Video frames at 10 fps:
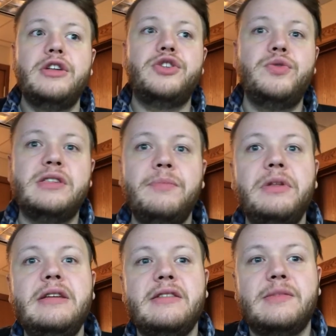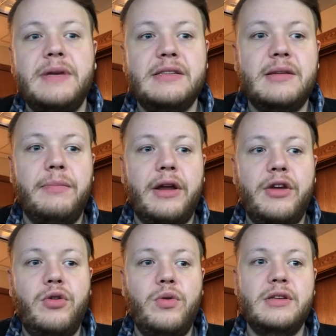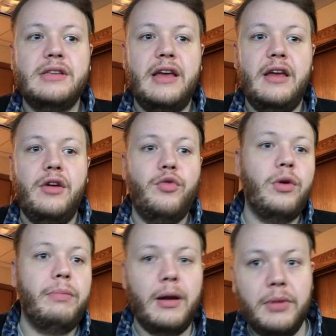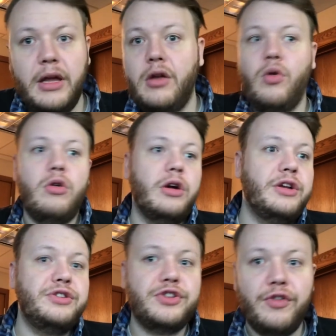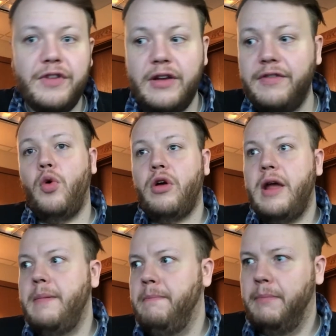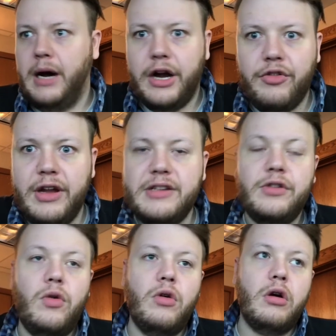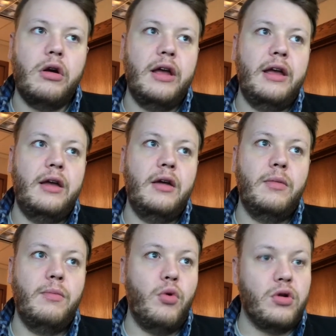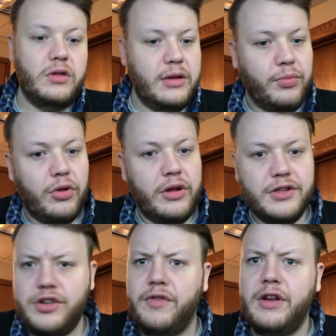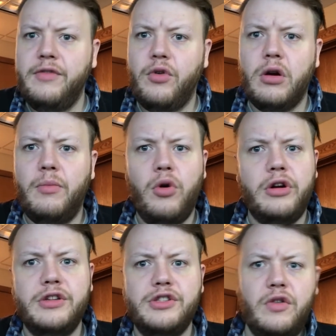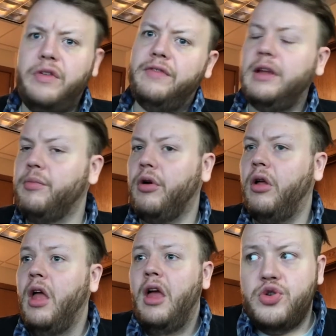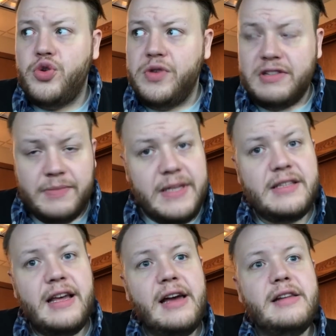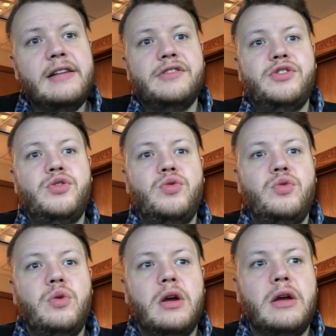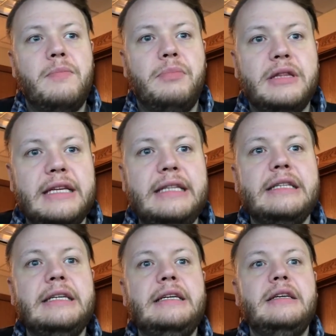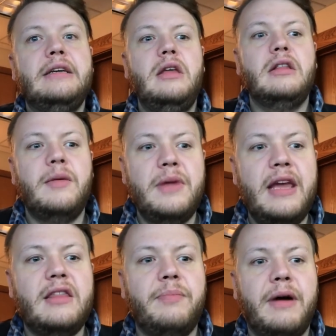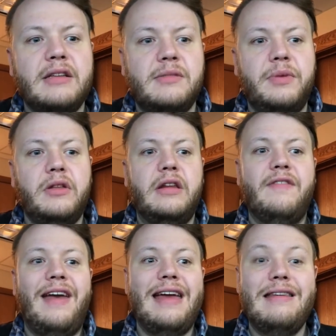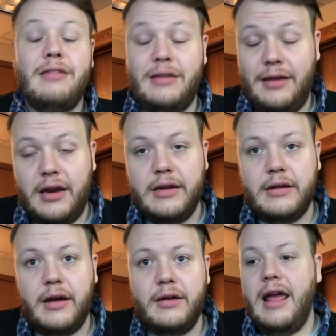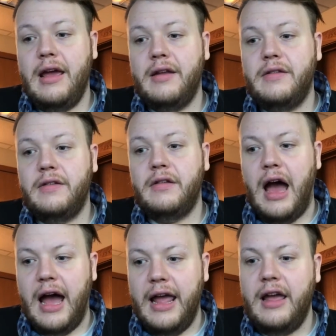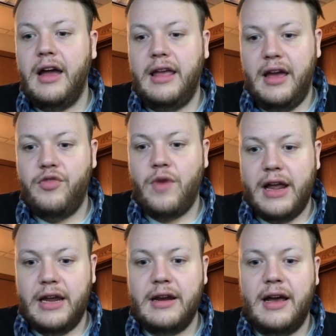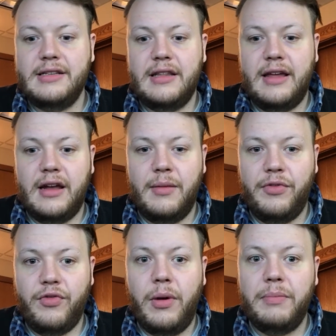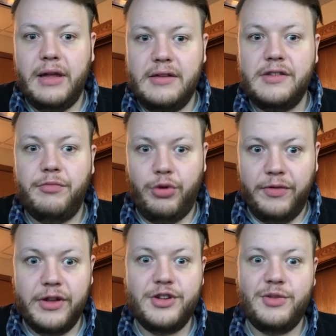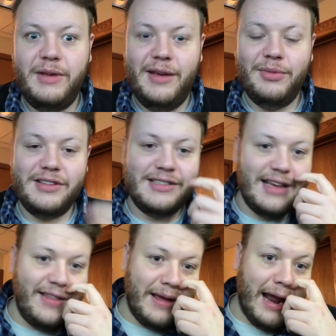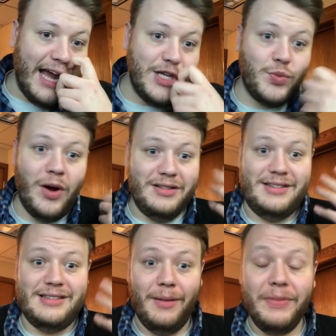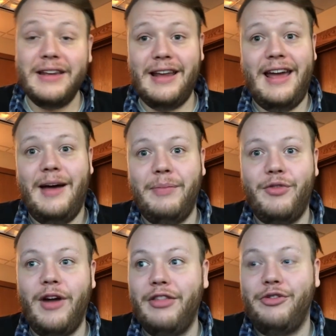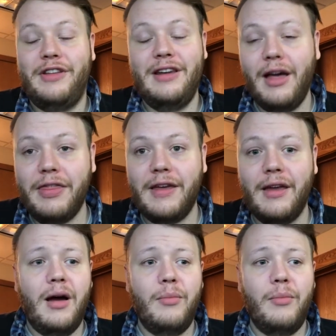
To simply dismiss somebody who is a Republican or a conservative or a moderate or a more liberal conservative or a more conservative liberal, to dismiss that is to completely eliminate the possibility of anything getting done. And I, again, recognize that that comes from a place of privilege to be able to say that I just want something to happen rather than nothing.